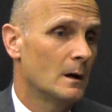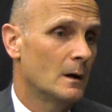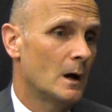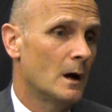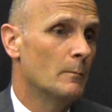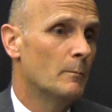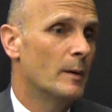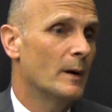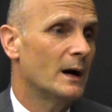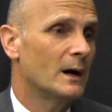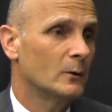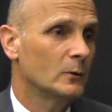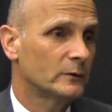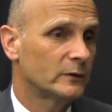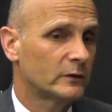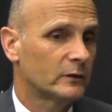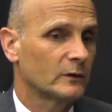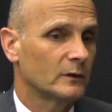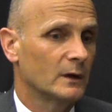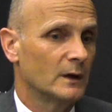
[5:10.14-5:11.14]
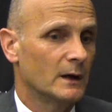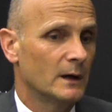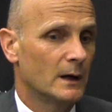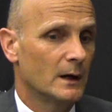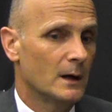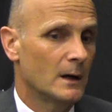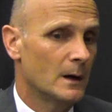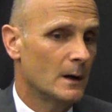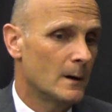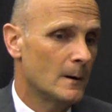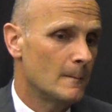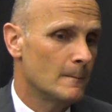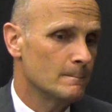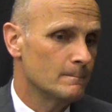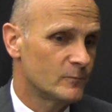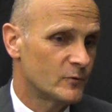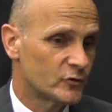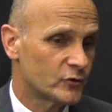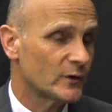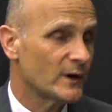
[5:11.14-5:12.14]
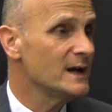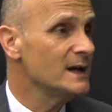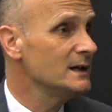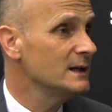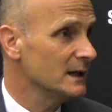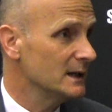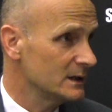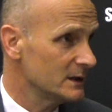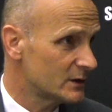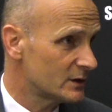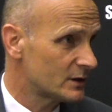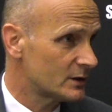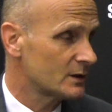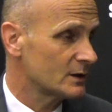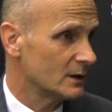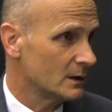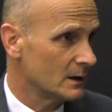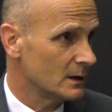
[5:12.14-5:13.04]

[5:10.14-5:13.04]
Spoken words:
about trainings